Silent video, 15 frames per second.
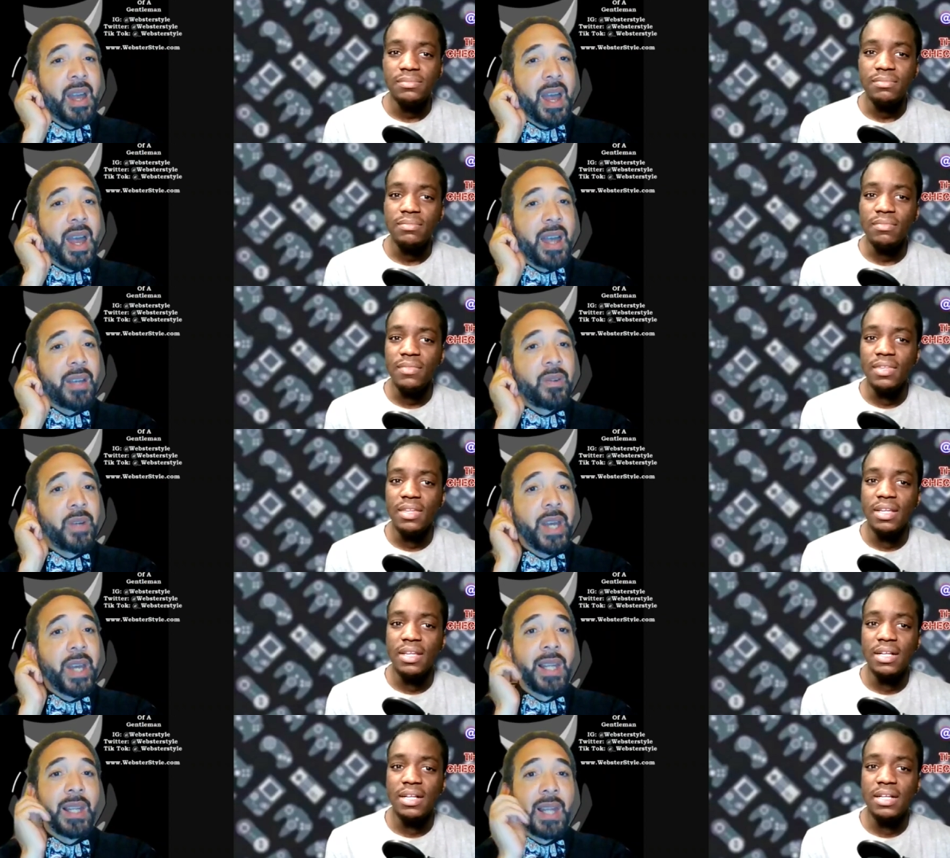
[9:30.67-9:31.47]
Speaker 1: I agree.
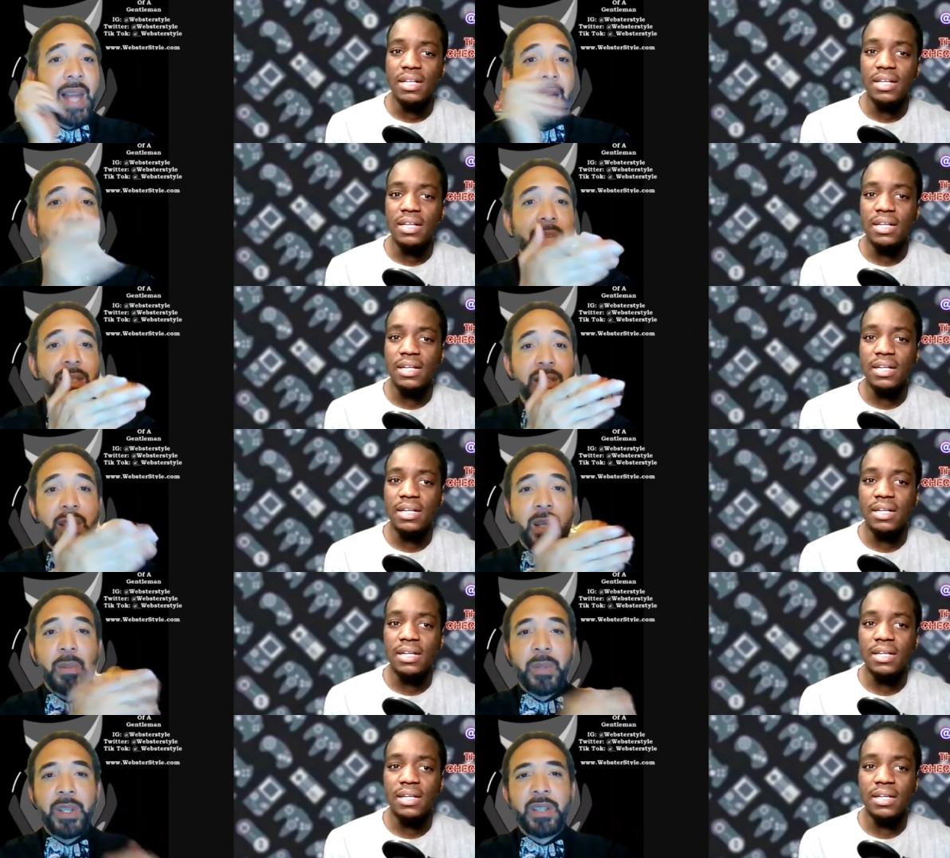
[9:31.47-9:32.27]
And last
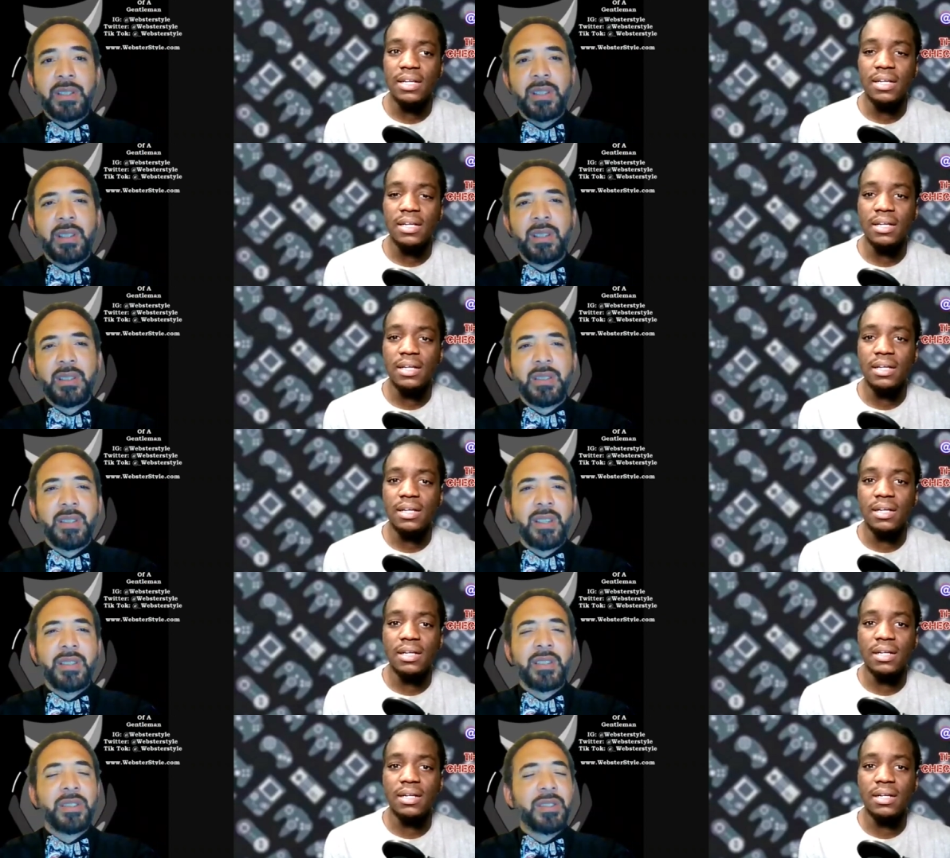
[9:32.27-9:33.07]
up is is
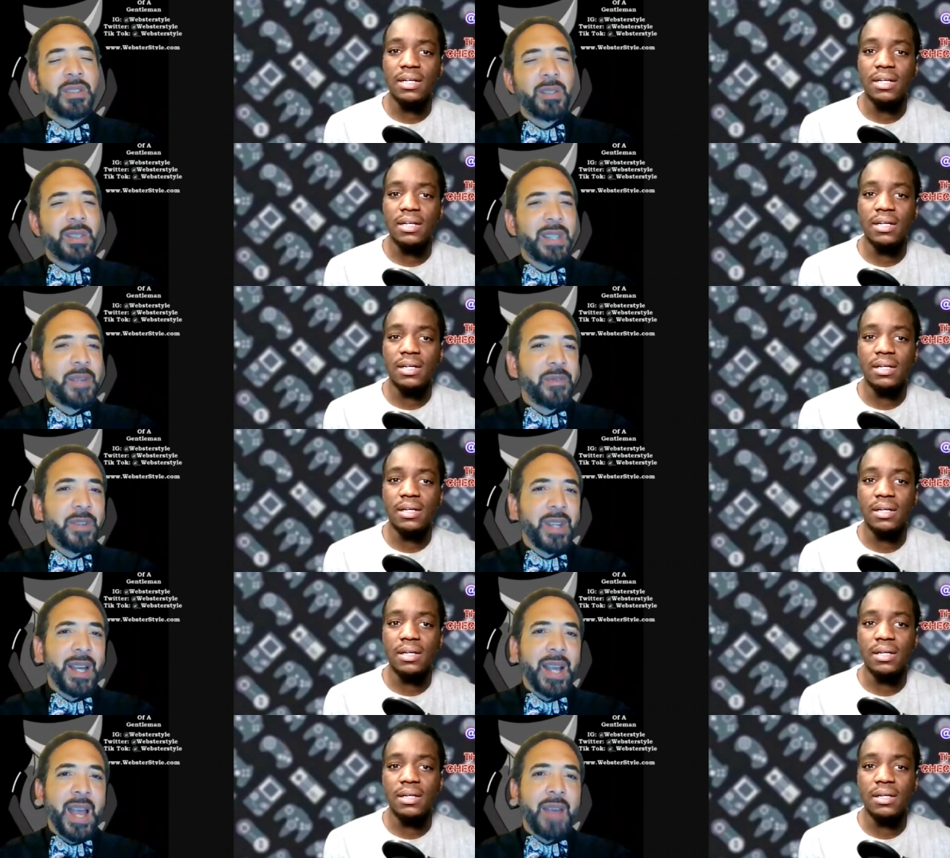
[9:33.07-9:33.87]
is a series I feel
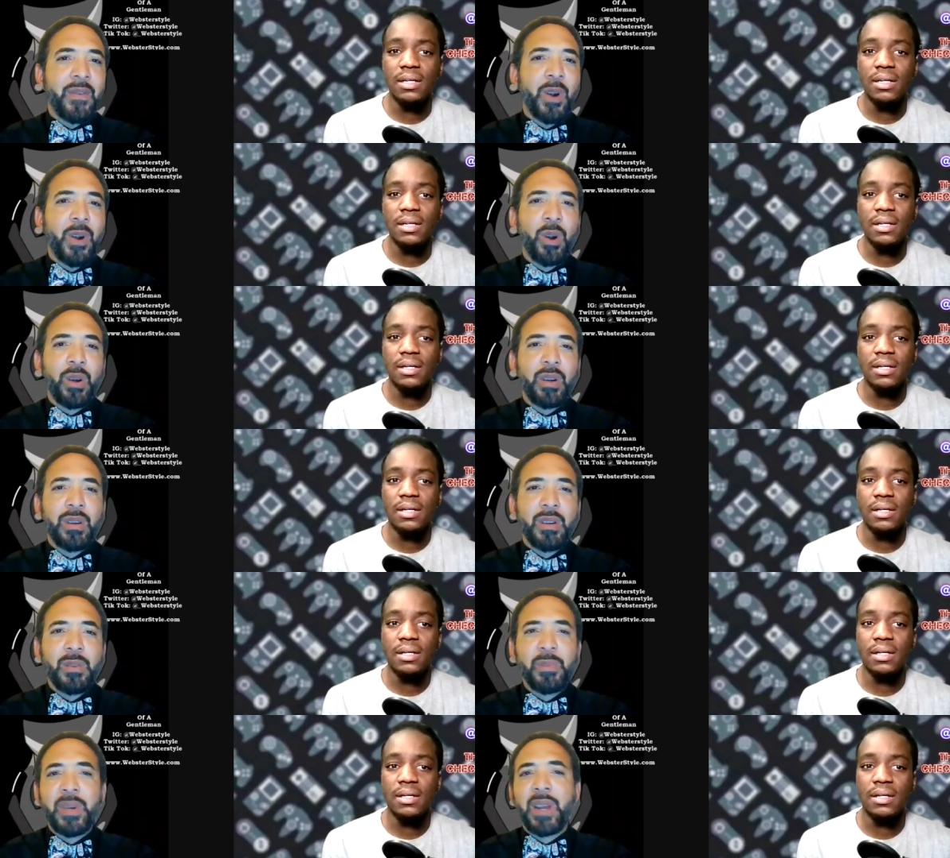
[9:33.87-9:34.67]
like I've heard
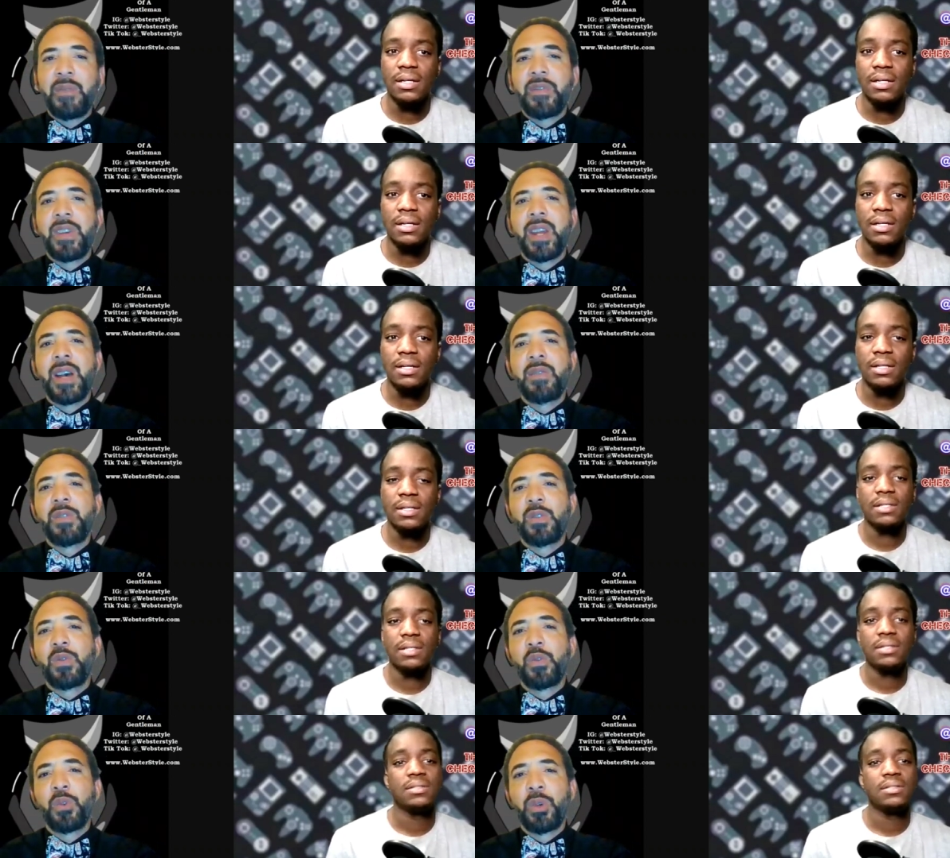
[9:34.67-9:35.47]
of, but I've never
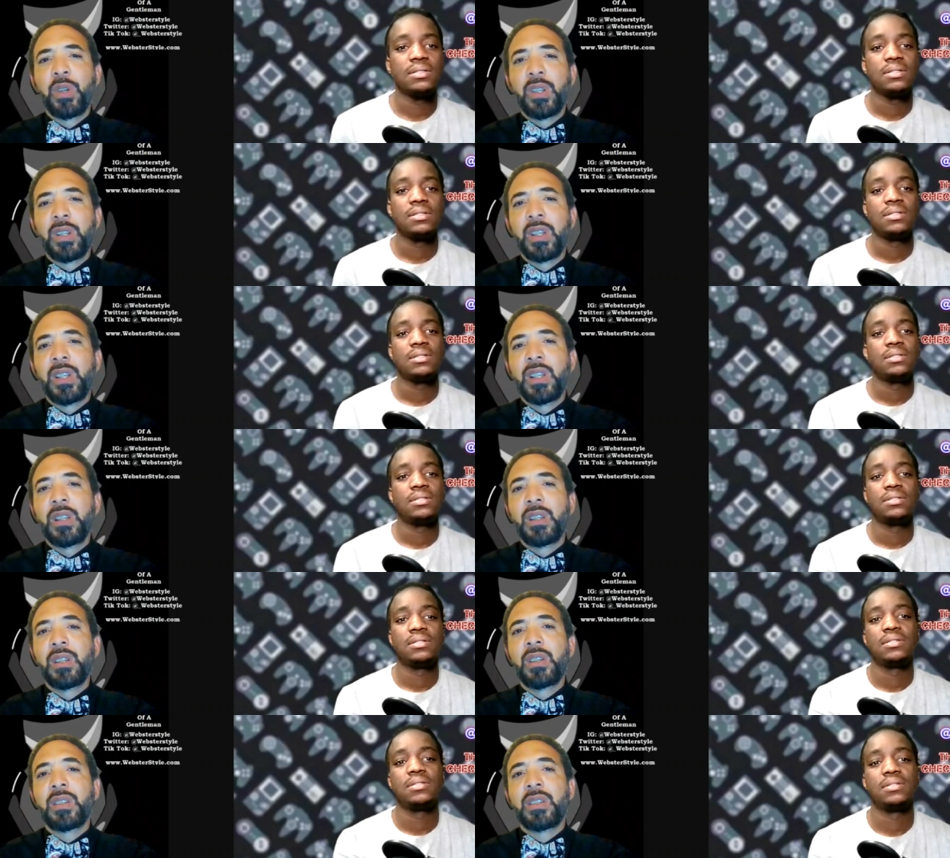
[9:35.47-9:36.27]
really
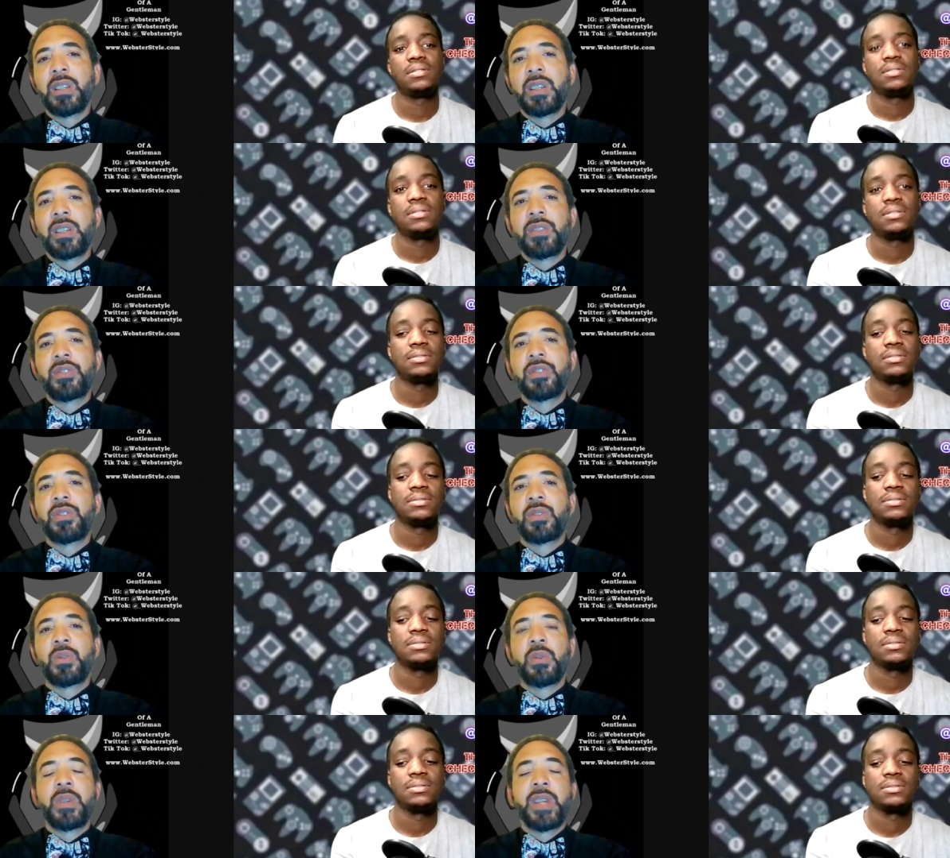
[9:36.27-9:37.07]
looked
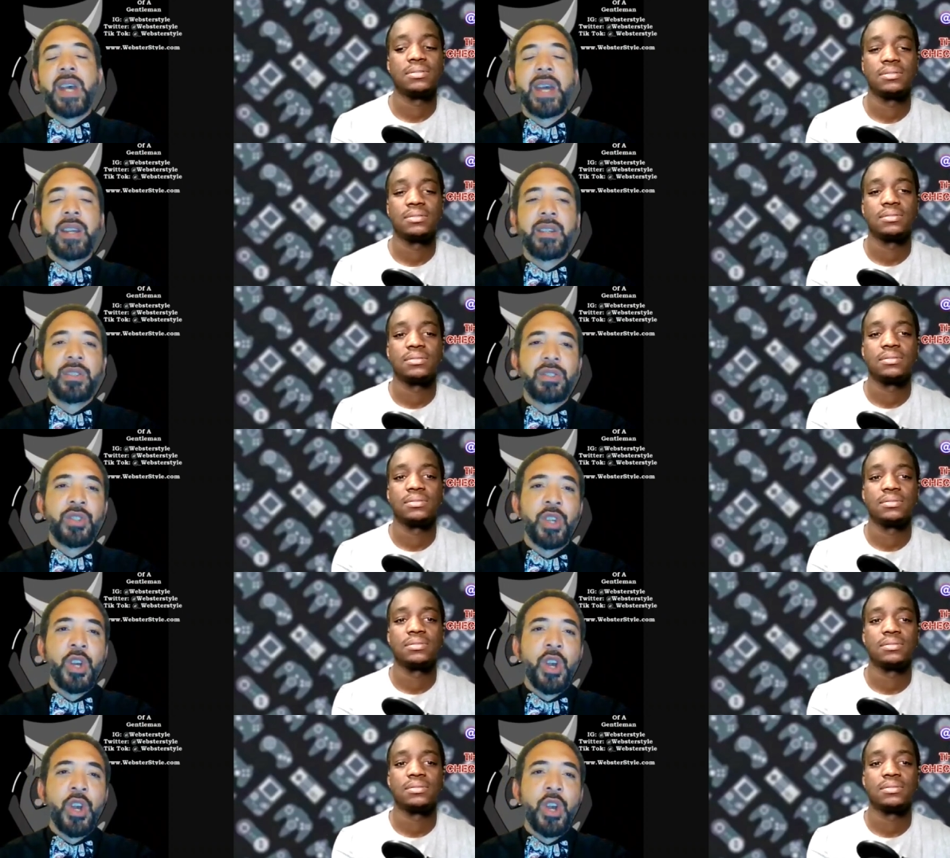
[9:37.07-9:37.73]
into, and that is